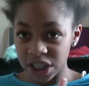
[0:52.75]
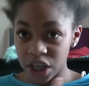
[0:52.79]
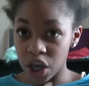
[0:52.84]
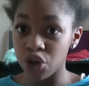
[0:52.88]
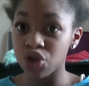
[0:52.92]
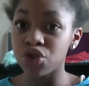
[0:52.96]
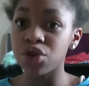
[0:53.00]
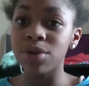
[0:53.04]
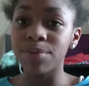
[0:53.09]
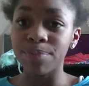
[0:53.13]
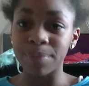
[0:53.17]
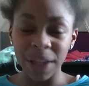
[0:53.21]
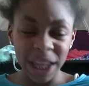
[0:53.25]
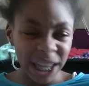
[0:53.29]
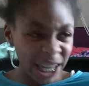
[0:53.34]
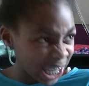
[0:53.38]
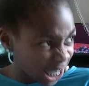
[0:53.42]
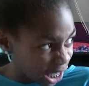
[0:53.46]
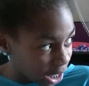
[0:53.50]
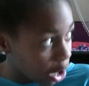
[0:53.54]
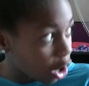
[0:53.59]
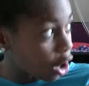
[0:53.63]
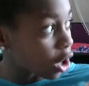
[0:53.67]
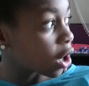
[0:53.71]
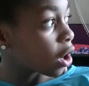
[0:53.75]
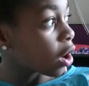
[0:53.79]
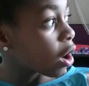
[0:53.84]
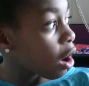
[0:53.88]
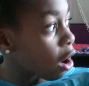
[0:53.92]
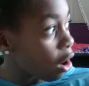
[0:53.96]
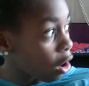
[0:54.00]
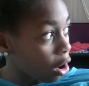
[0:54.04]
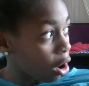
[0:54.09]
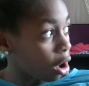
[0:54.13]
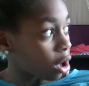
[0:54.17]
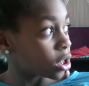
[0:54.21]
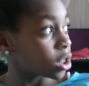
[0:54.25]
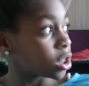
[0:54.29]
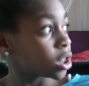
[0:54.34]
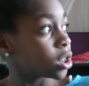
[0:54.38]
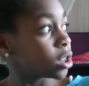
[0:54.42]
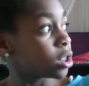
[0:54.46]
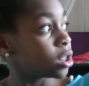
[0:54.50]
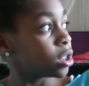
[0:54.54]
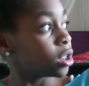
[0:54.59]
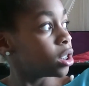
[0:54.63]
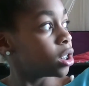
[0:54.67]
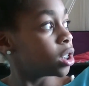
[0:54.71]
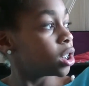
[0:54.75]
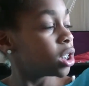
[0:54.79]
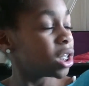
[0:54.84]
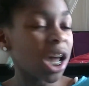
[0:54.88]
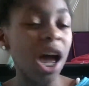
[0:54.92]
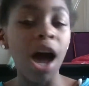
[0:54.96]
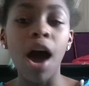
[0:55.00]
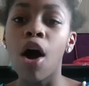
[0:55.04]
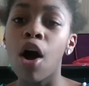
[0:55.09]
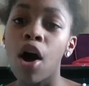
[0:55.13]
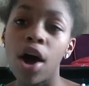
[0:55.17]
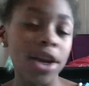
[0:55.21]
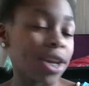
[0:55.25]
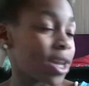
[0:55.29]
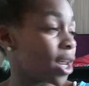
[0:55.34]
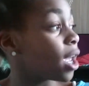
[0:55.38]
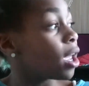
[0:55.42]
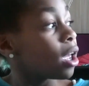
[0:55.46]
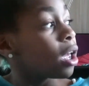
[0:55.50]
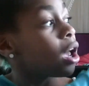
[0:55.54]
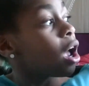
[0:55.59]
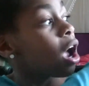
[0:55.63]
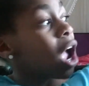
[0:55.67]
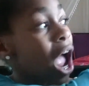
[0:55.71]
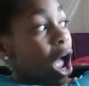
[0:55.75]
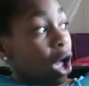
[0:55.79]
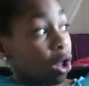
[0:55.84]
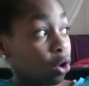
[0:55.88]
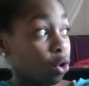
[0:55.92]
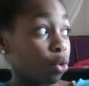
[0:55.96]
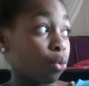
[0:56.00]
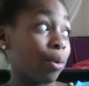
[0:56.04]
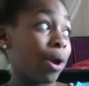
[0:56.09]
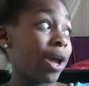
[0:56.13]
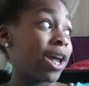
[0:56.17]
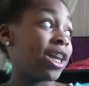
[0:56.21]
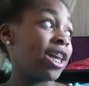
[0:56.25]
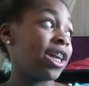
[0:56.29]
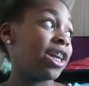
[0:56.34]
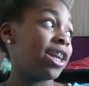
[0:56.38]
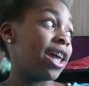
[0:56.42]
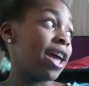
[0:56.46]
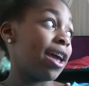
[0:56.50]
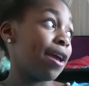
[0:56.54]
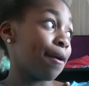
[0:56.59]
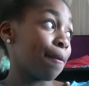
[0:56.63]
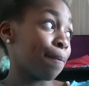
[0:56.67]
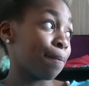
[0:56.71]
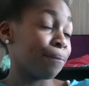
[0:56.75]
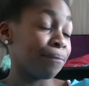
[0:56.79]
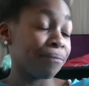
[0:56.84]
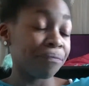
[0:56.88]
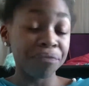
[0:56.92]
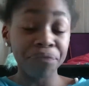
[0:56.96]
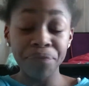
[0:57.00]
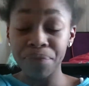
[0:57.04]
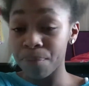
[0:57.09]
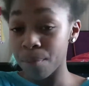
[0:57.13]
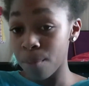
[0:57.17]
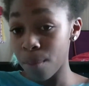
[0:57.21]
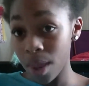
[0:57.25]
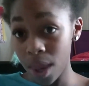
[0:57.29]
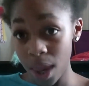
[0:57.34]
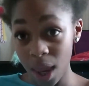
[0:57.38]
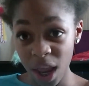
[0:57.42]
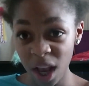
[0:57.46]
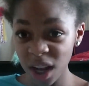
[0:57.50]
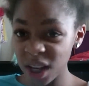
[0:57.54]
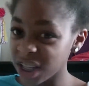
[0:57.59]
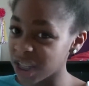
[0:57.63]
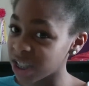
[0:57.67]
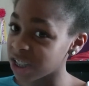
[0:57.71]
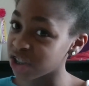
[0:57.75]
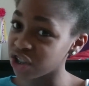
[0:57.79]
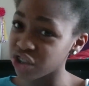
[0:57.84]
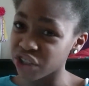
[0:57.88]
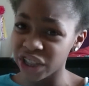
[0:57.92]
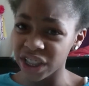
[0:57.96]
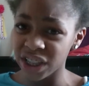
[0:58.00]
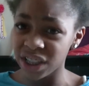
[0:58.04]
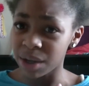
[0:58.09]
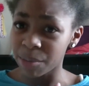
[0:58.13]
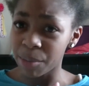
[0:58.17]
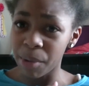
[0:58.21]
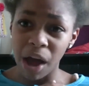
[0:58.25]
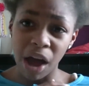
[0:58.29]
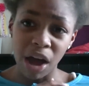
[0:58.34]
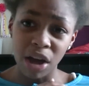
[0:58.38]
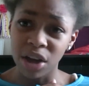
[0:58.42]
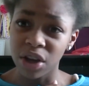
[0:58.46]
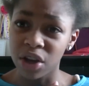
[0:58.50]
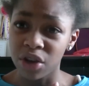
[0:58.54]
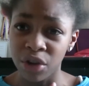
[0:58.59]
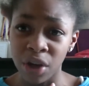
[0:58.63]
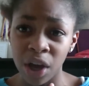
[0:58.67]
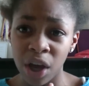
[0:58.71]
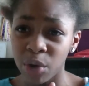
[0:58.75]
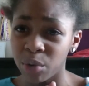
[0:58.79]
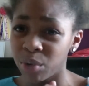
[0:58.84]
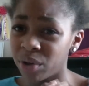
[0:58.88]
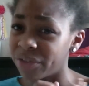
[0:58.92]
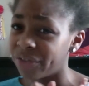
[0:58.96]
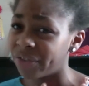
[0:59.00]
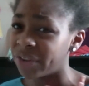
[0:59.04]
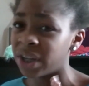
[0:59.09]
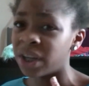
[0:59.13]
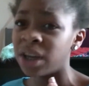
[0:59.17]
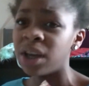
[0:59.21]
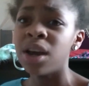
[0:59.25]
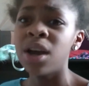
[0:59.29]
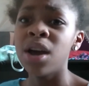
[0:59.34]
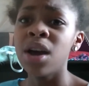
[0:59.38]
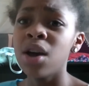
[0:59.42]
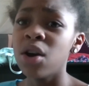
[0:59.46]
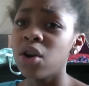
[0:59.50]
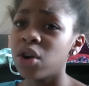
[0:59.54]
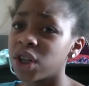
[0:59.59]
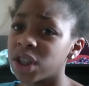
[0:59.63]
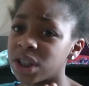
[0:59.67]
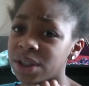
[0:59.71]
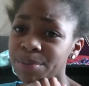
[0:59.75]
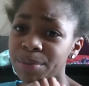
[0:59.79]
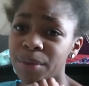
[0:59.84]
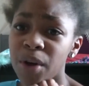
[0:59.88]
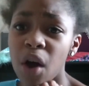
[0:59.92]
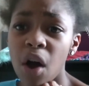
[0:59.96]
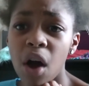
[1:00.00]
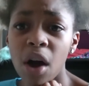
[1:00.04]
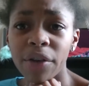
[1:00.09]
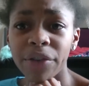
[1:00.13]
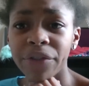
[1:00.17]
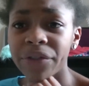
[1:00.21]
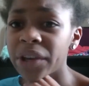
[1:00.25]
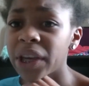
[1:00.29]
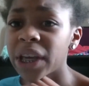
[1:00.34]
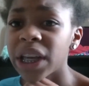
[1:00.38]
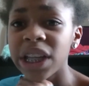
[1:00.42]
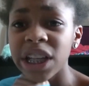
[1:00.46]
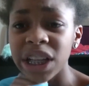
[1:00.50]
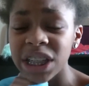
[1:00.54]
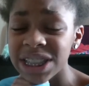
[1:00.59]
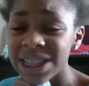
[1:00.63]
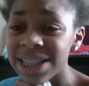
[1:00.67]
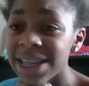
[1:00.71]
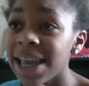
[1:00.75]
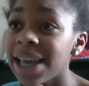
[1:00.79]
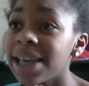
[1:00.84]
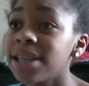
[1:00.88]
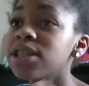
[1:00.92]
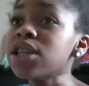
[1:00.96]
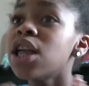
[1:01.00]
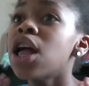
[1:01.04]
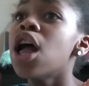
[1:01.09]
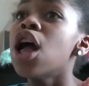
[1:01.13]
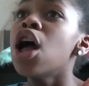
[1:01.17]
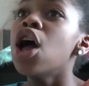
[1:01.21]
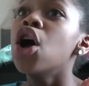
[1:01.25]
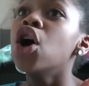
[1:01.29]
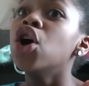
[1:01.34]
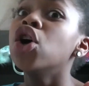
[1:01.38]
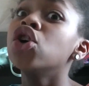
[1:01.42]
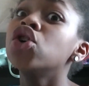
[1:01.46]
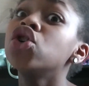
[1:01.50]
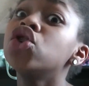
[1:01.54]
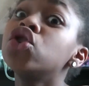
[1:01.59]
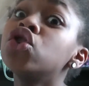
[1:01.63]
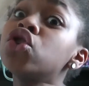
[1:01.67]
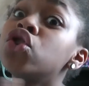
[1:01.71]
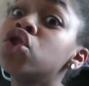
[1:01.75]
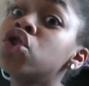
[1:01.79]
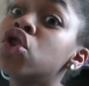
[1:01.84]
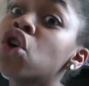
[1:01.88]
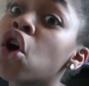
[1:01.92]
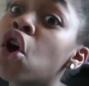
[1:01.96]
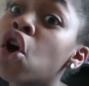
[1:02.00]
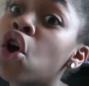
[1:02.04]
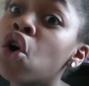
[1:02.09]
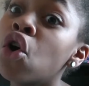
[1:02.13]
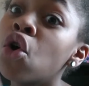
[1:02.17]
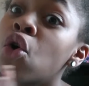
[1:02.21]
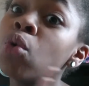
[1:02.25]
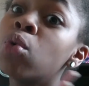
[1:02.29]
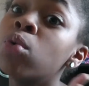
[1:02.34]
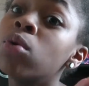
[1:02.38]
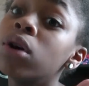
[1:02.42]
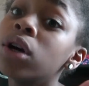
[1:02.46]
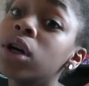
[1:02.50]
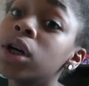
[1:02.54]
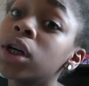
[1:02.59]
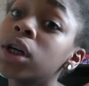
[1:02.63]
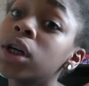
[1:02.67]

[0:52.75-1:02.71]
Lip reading: cozy blanket on a hot, not hot, on a rainy day. And just drink some hot cocoa with it or some coffee. It just tastes so